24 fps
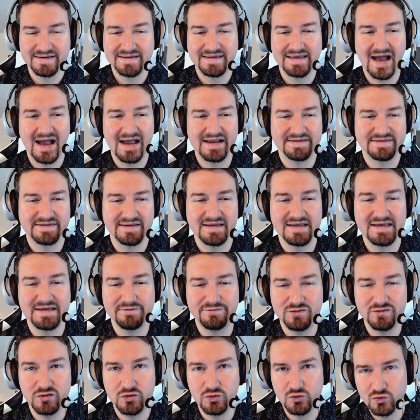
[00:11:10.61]
Guys,
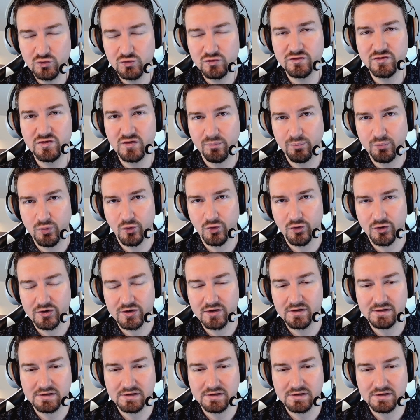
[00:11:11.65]
if you support